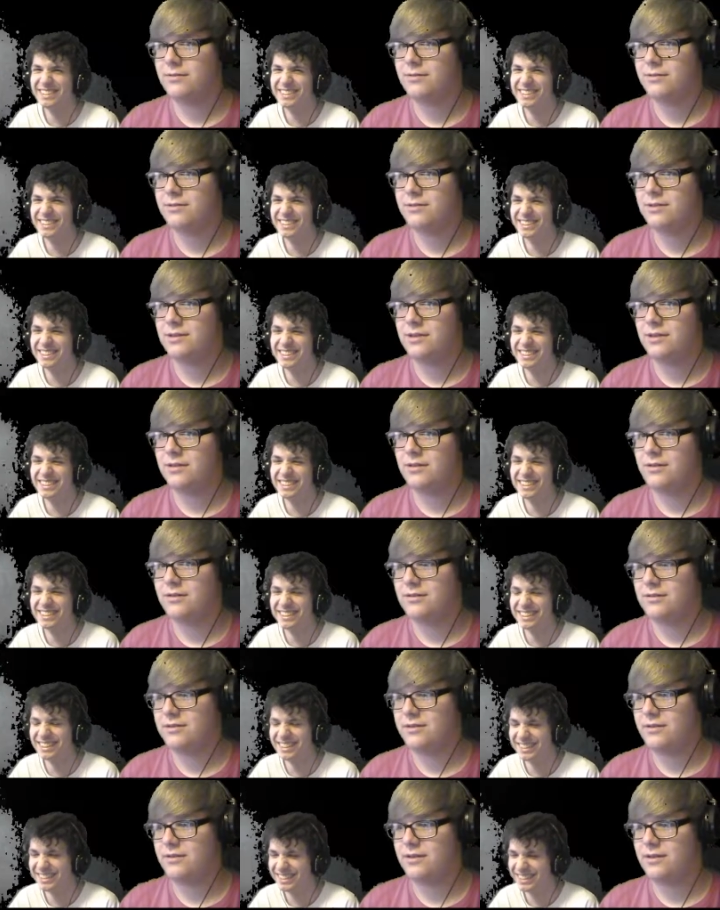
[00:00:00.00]
Speaker 1: was here
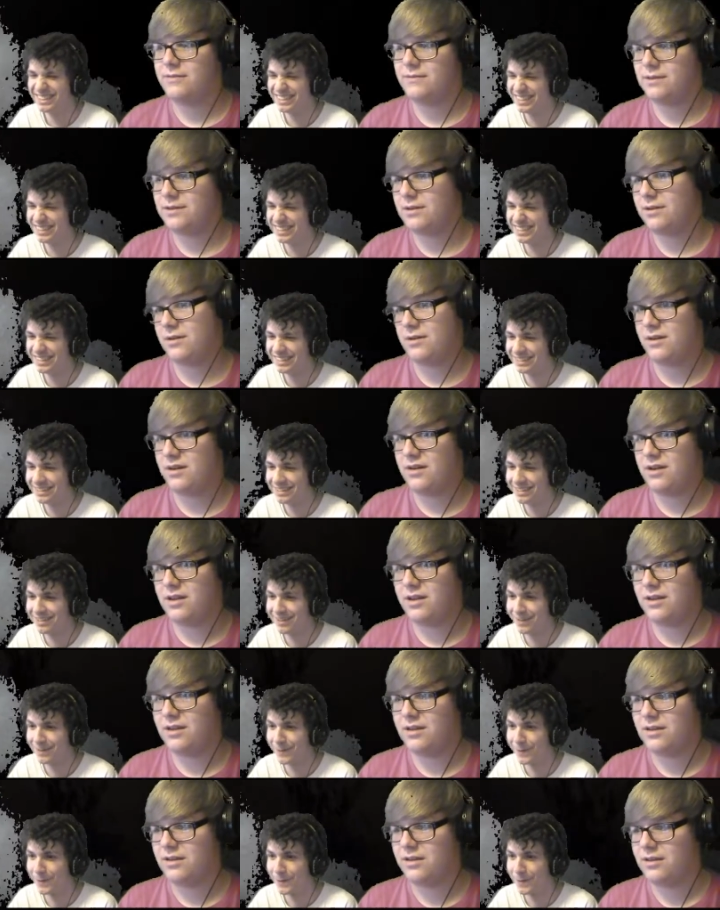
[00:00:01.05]
sure left in a
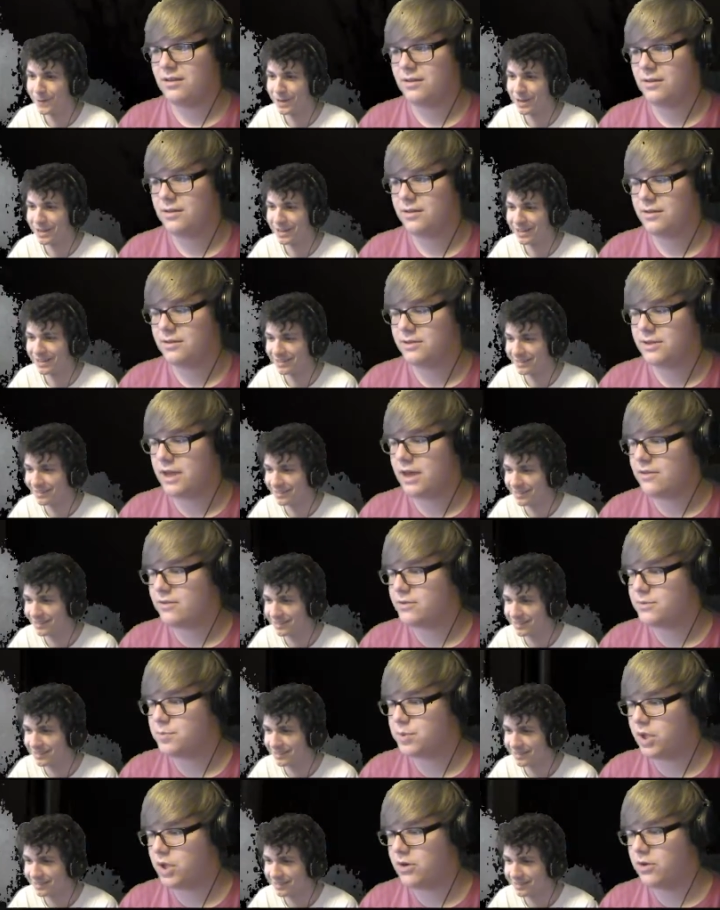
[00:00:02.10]
hurry. Oh, yeah. Yeah, there's
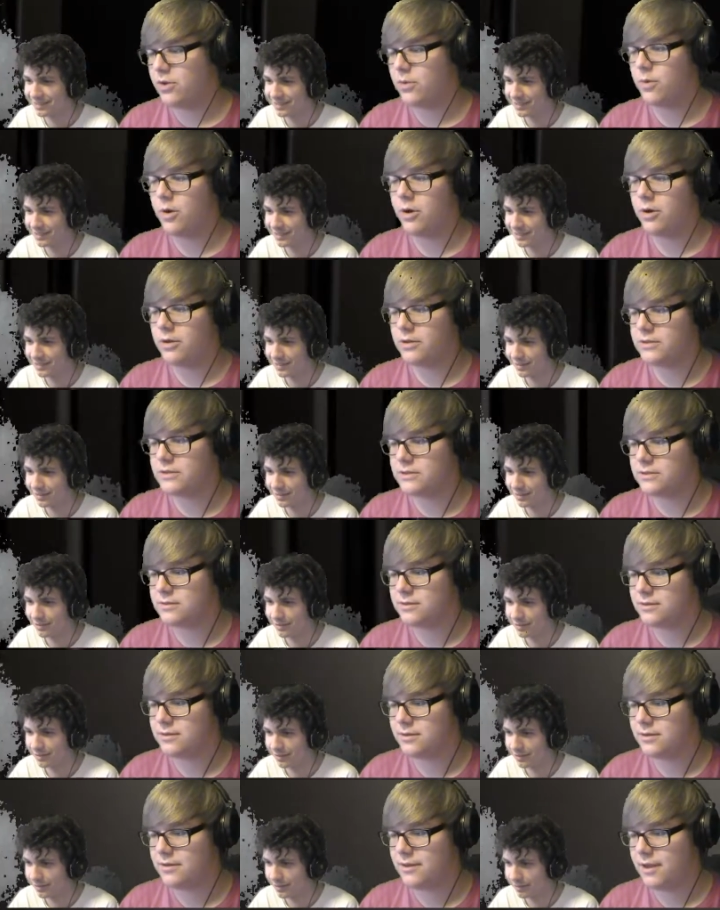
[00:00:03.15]
blood on the walls.
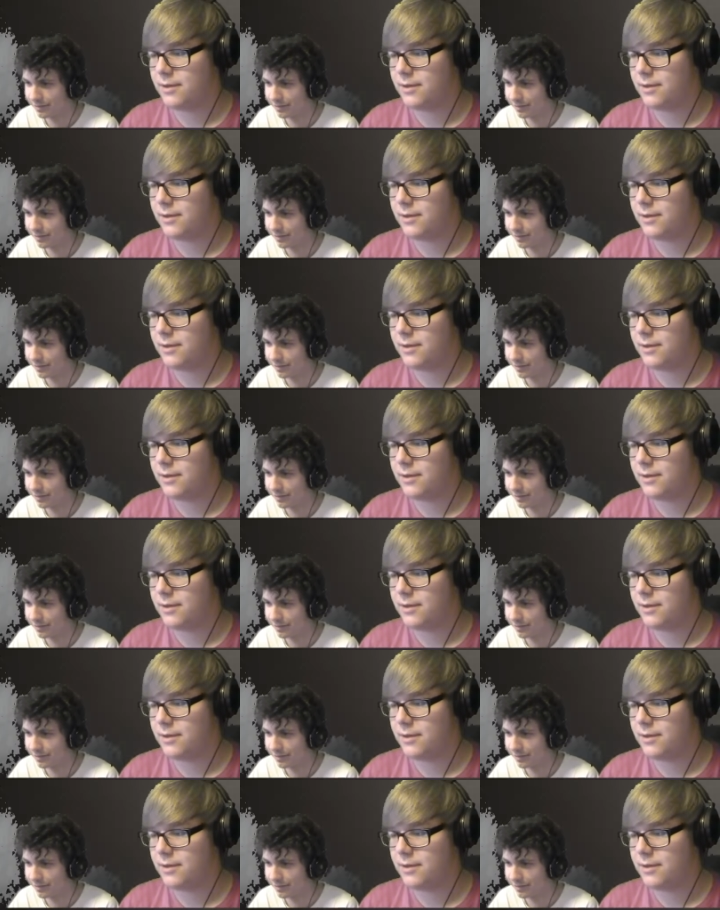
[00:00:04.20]
I